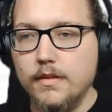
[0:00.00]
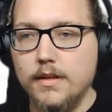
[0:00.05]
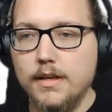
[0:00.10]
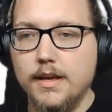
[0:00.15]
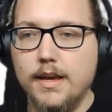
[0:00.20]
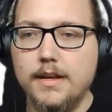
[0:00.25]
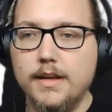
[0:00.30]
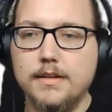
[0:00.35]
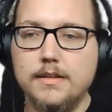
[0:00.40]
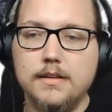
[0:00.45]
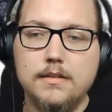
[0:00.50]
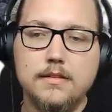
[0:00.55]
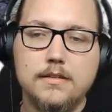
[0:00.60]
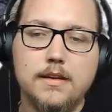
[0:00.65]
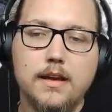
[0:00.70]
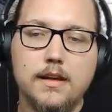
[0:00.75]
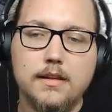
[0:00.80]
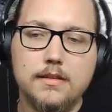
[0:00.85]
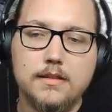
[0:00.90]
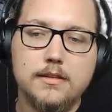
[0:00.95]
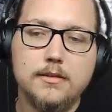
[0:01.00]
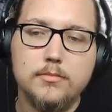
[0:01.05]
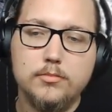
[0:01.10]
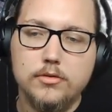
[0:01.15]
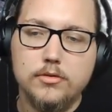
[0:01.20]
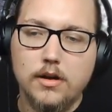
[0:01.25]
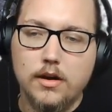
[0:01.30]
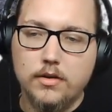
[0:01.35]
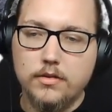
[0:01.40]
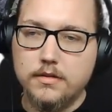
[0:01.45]
and this tells the
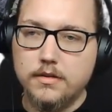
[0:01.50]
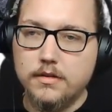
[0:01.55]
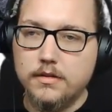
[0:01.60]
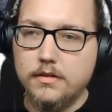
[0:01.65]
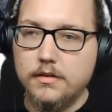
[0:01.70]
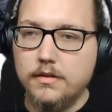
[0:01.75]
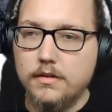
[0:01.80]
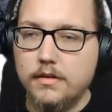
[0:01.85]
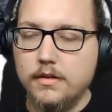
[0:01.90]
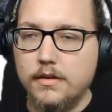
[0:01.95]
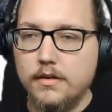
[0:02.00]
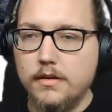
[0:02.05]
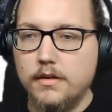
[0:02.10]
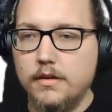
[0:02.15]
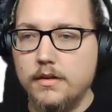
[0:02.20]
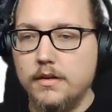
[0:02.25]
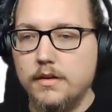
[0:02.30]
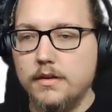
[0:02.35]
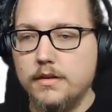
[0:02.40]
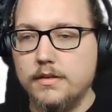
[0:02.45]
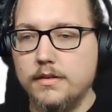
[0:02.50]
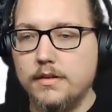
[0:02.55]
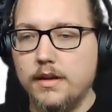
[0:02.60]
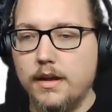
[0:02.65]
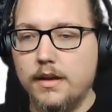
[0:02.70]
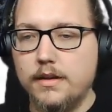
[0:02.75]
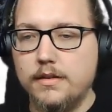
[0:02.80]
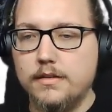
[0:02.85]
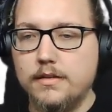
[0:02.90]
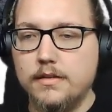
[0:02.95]
browser
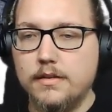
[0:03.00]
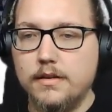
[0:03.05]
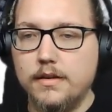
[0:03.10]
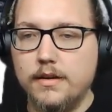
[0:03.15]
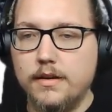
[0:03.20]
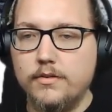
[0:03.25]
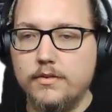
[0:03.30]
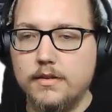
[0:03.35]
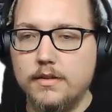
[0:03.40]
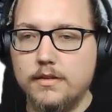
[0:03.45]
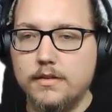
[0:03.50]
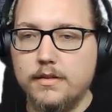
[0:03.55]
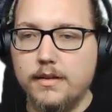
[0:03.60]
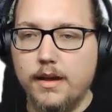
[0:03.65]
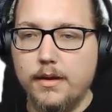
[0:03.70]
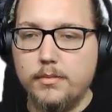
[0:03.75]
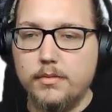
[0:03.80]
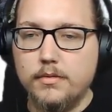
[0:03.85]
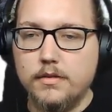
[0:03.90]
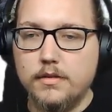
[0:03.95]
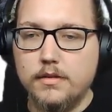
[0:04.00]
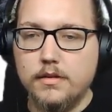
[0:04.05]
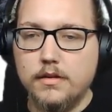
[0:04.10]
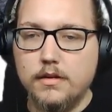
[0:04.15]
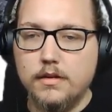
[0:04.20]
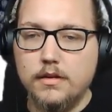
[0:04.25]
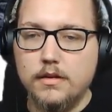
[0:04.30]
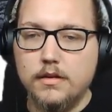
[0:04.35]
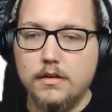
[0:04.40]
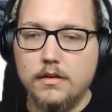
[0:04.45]
that if it snaps,
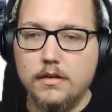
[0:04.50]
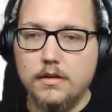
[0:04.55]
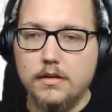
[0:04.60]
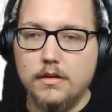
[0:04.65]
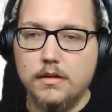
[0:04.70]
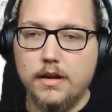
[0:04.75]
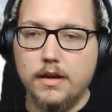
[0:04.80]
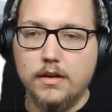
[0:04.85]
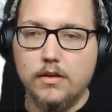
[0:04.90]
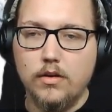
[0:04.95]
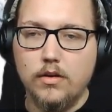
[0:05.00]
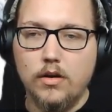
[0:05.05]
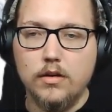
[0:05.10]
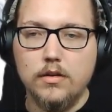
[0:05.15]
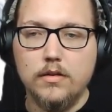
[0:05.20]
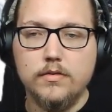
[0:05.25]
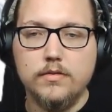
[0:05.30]
like all of